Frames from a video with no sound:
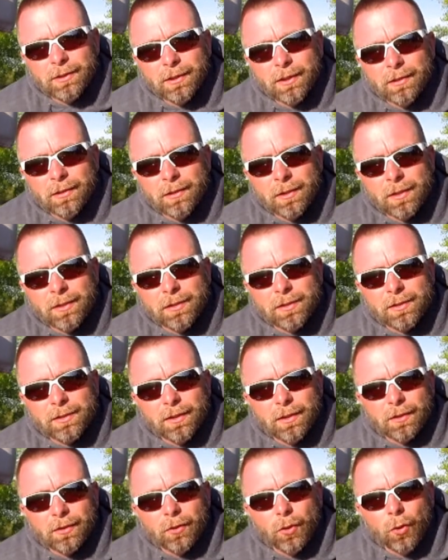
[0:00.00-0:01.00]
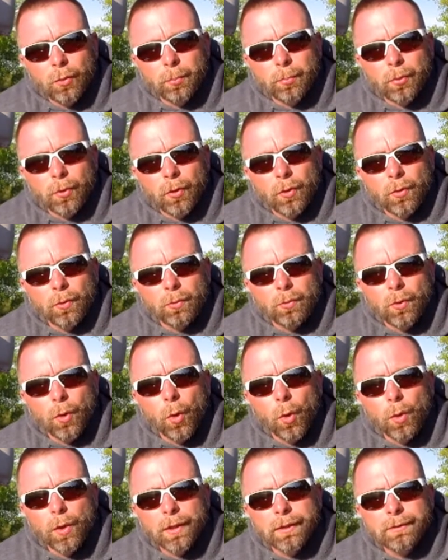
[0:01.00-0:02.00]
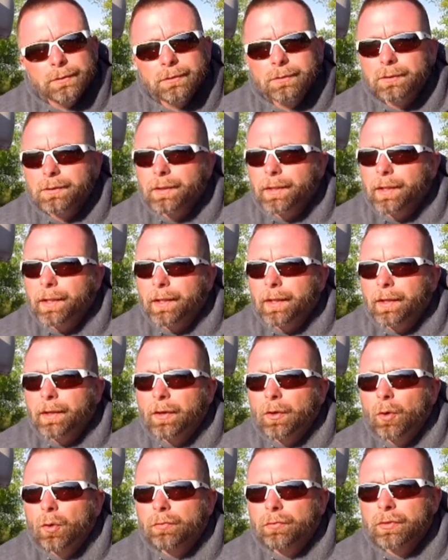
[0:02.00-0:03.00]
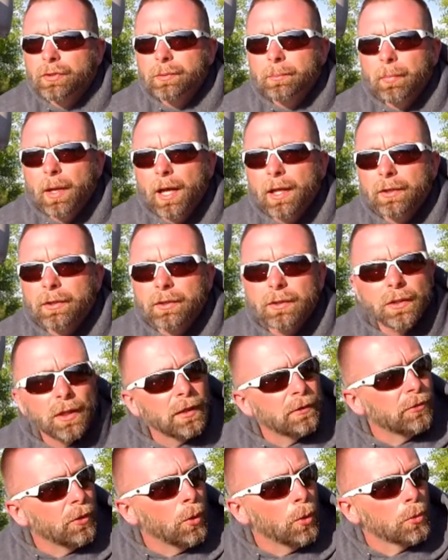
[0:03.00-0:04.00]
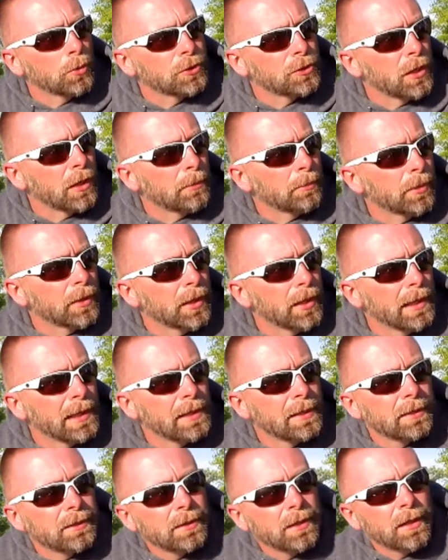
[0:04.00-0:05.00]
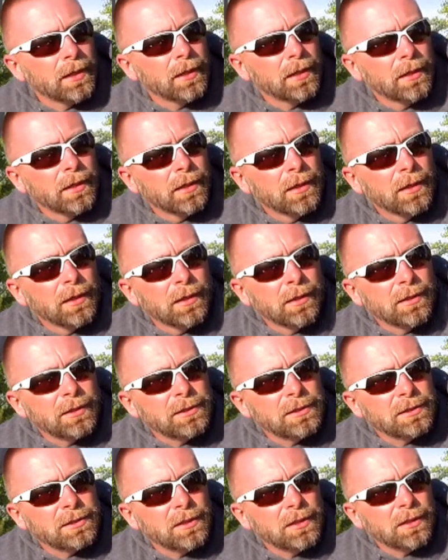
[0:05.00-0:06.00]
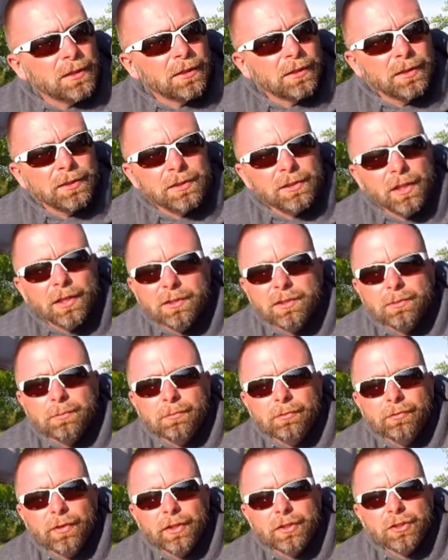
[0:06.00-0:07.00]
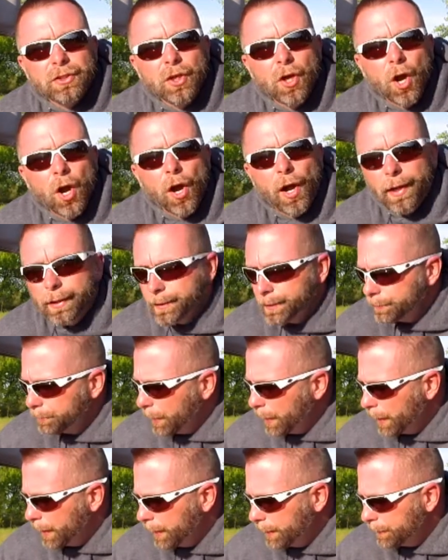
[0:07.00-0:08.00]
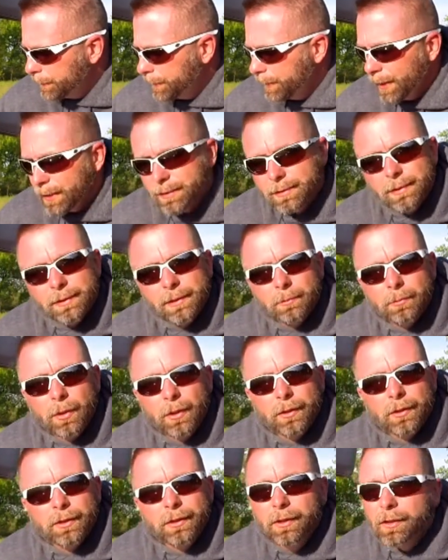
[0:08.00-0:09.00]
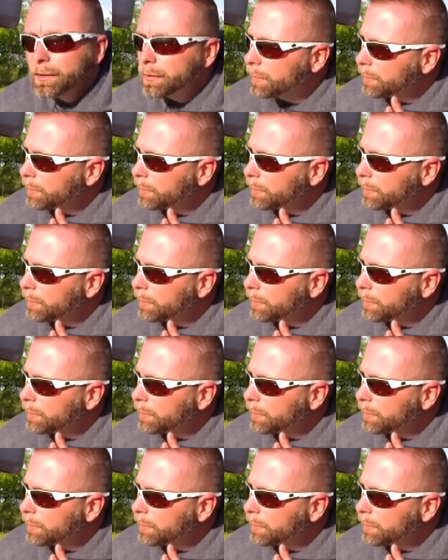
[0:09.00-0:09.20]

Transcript: Let's get this GoPro rolling. Hopefully battery life holds up, and let's get some fish caught. And that's it, brother.